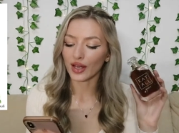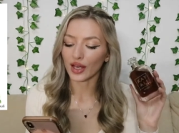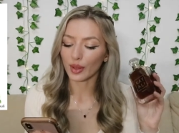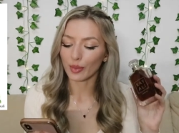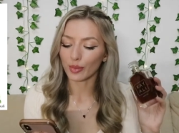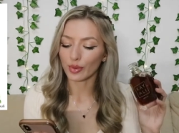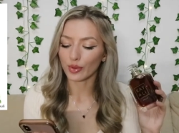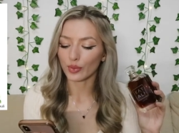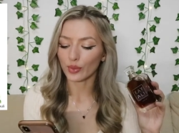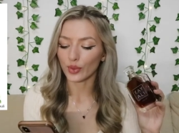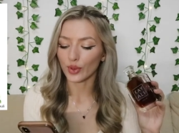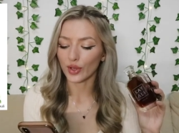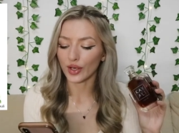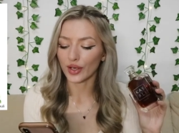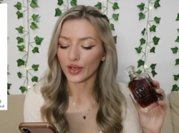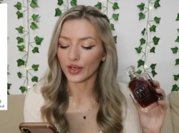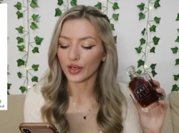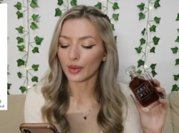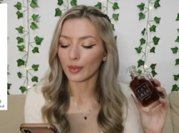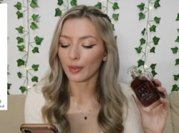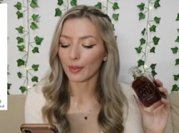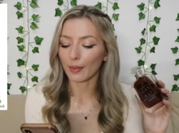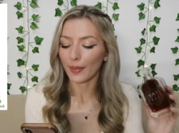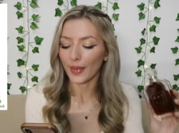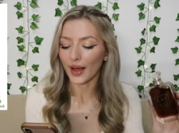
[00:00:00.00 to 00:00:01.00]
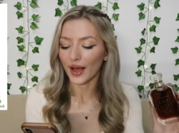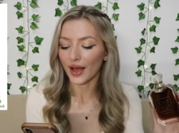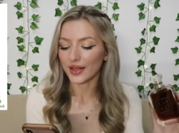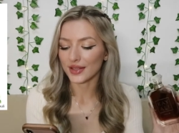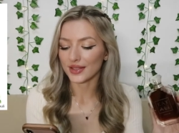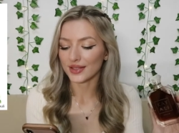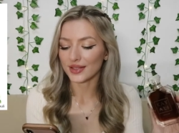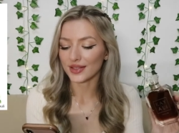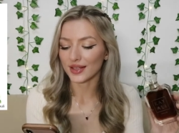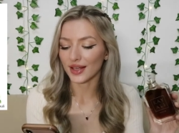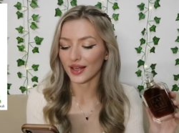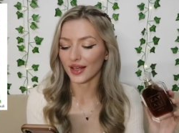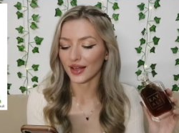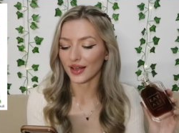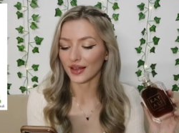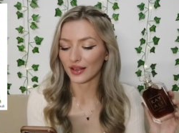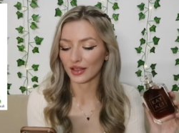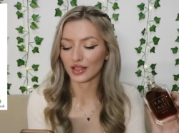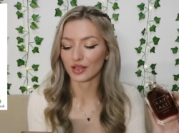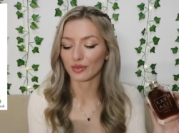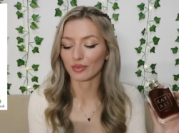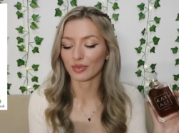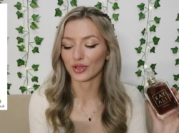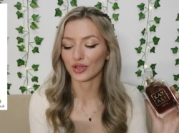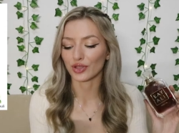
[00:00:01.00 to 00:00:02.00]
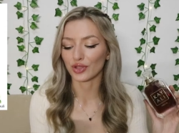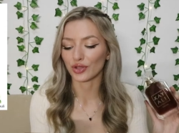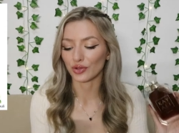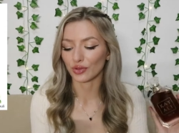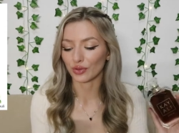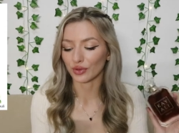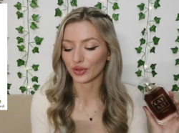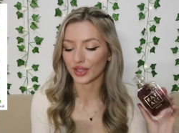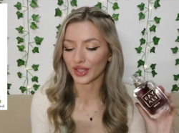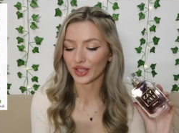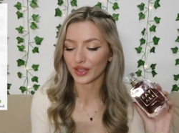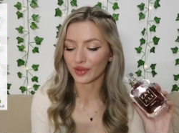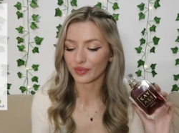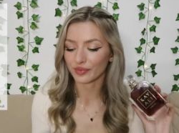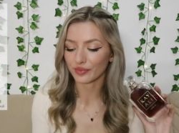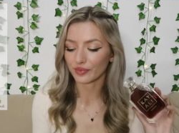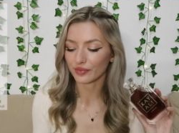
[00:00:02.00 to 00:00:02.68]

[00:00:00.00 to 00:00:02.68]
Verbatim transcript: amberwood, musk, and patchouli.